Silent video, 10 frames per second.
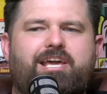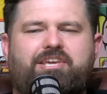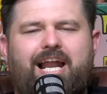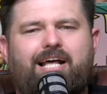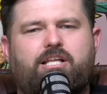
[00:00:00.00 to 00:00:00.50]

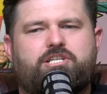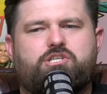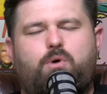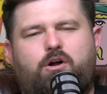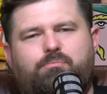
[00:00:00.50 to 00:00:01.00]
G'day
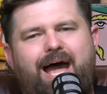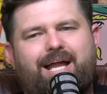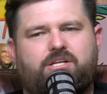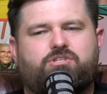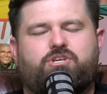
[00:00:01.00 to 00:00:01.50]
legends, welcome
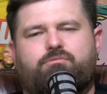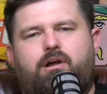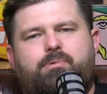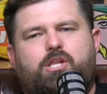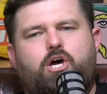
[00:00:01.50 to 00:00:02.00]
back to the
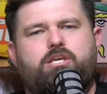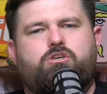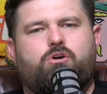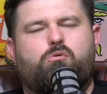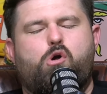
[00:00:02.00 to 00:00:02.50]
Rugby
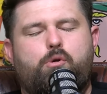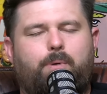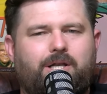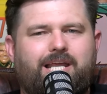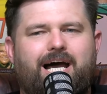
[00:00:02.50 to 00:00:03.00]
League Guru
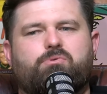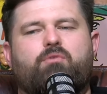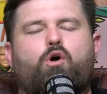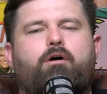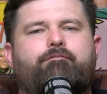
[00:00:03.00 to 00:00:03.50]
podcast.
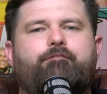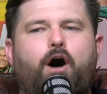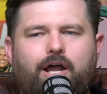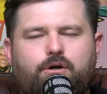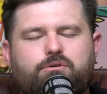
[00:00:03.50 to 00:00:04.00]
We've got
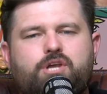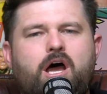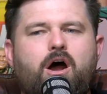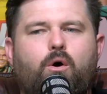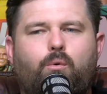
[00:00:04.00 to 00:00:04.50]
finals
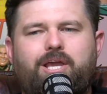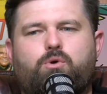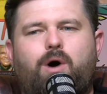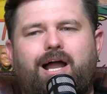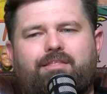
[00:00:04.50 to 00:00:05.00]
week
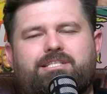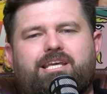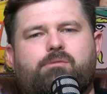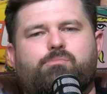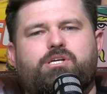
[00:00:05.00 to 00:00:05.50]
one and the
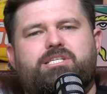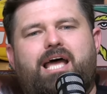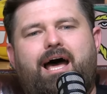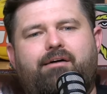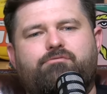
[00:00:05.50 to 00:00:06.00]
team lists
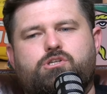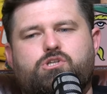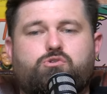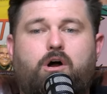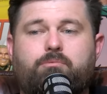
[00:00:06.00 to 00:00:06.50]
have
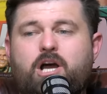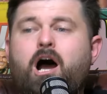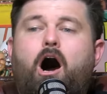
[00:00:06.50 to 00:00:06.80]
just dropped.